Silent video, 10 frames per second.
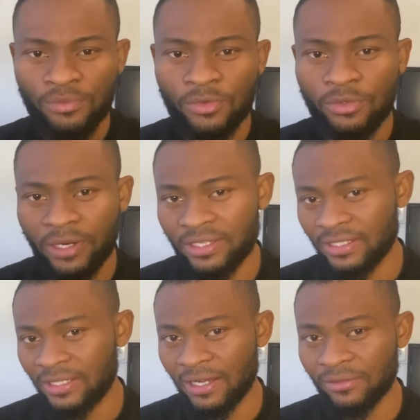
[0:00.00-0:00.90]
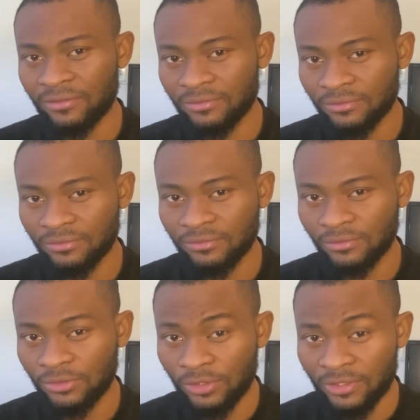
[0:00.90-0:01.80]
you write it down.
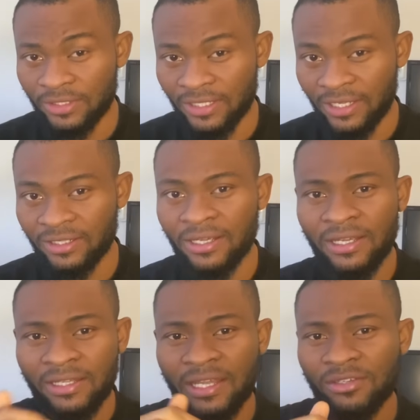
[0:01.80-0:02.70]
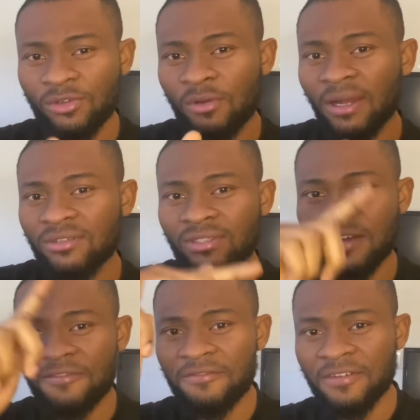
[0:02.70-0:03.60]
You understand? Then you go back to
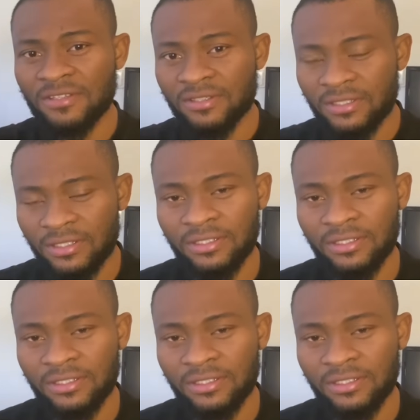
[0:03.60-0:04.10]
that first